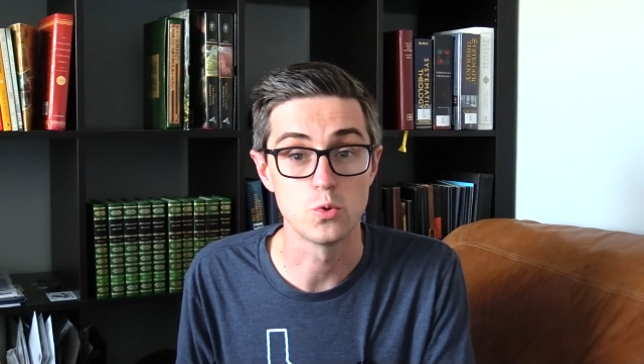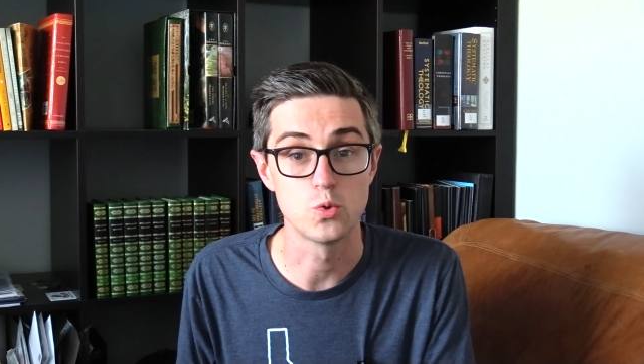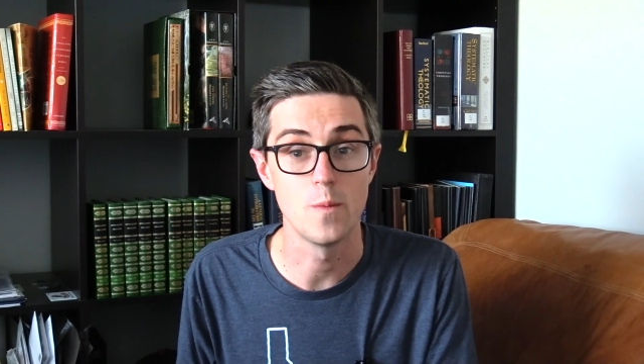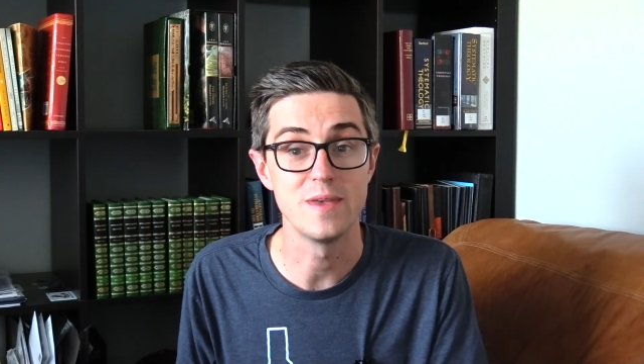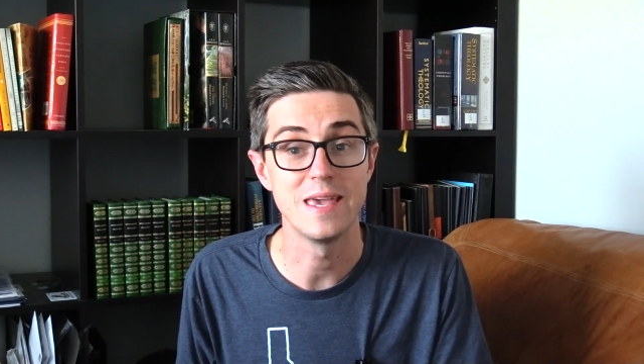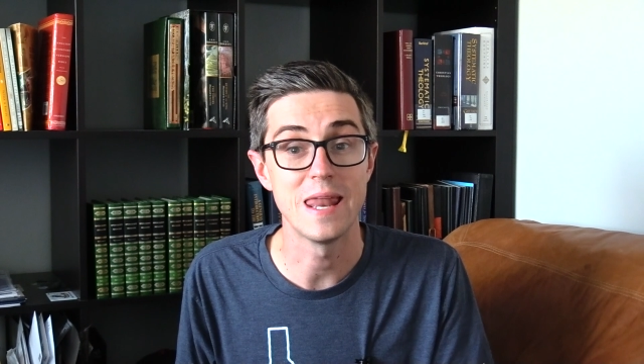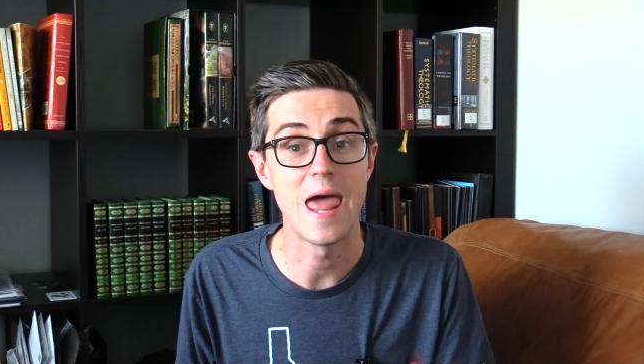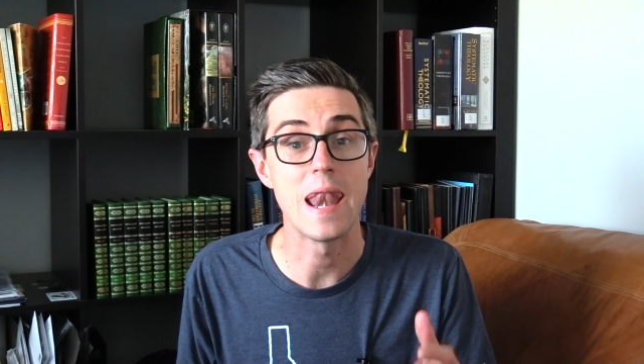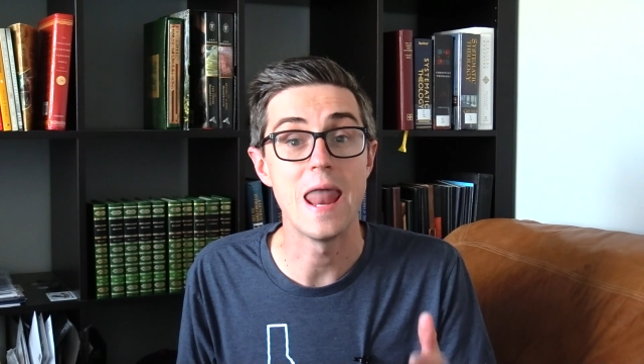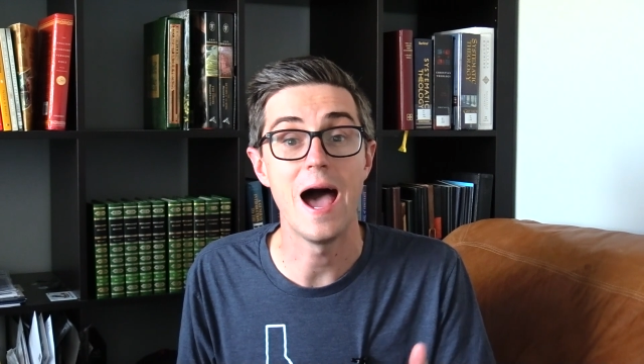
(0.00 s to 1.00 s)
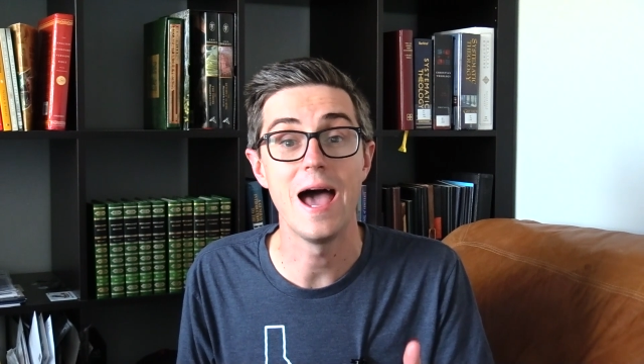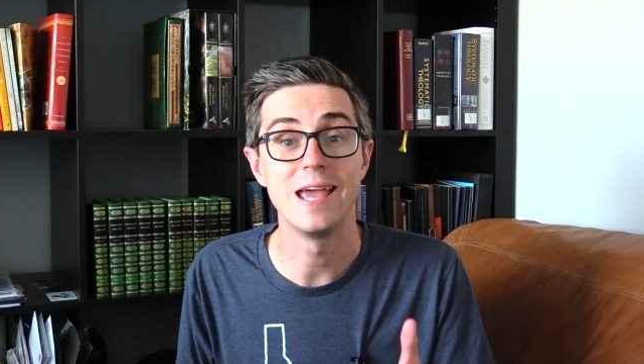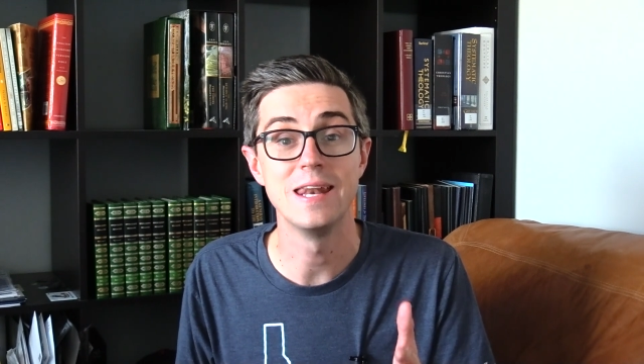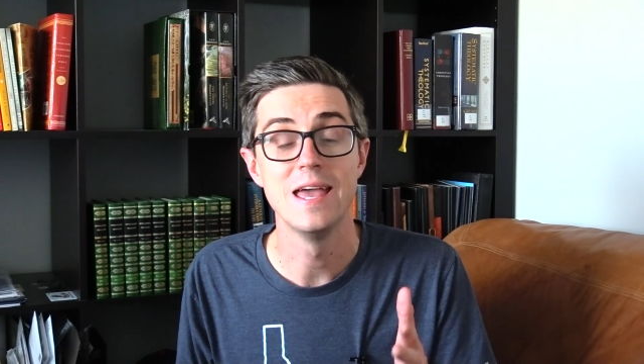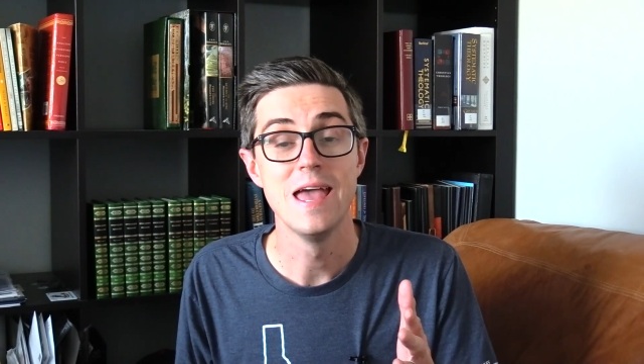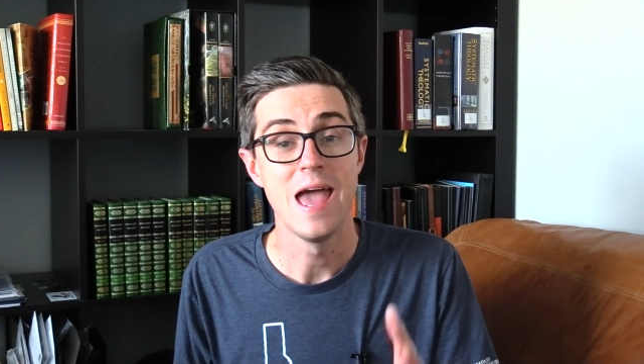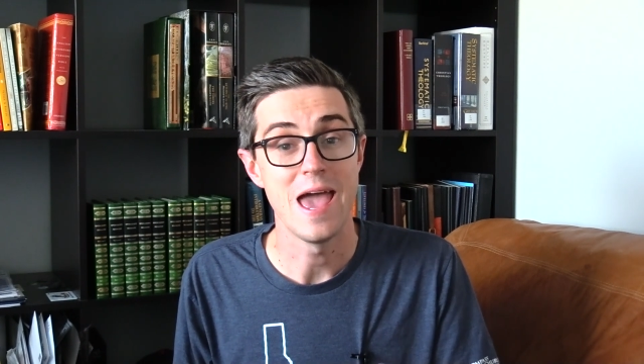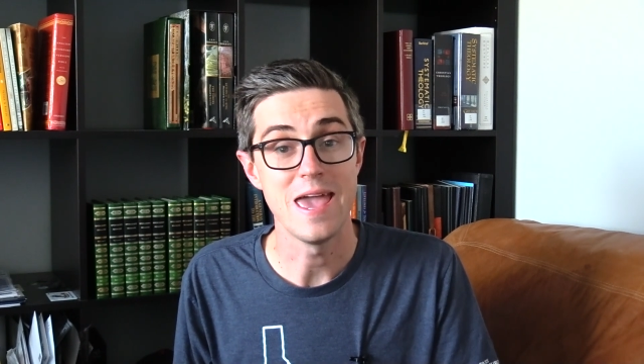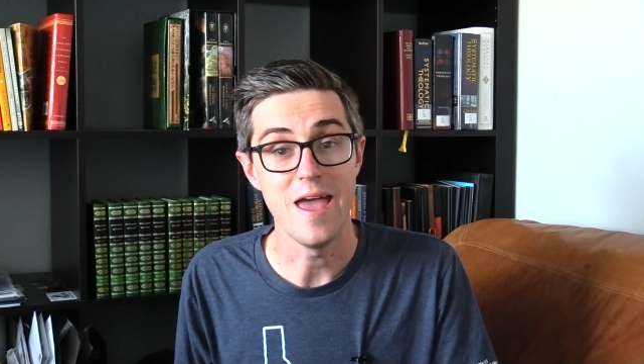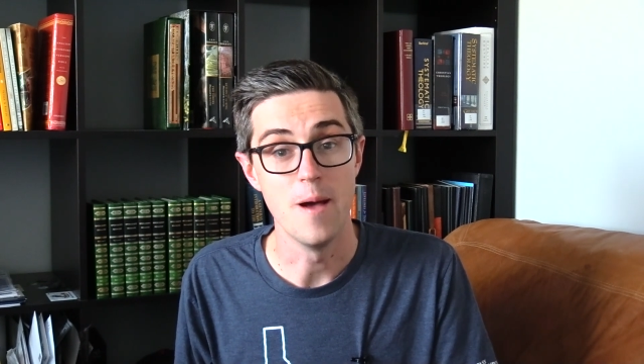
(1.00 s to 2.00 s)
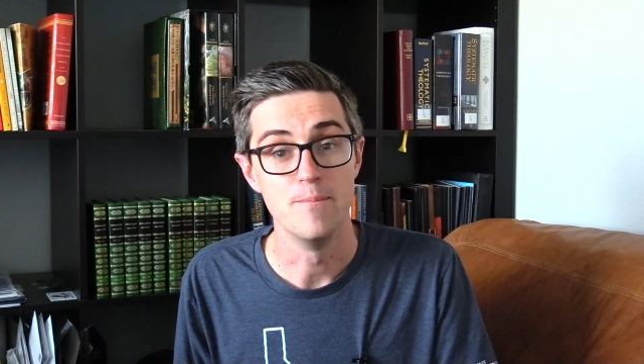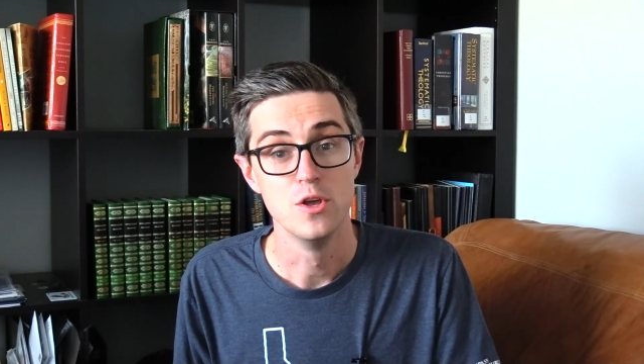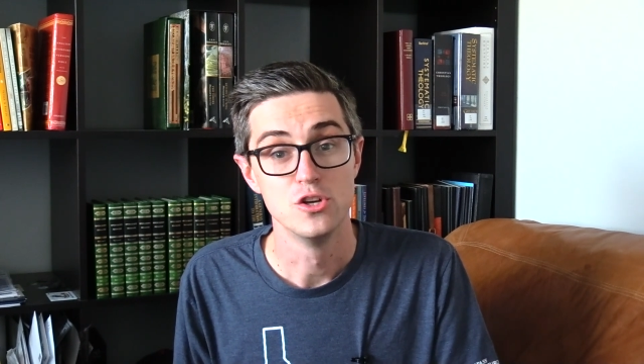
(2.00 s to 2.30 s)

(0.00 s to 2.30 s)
which will begin at 9 a.m.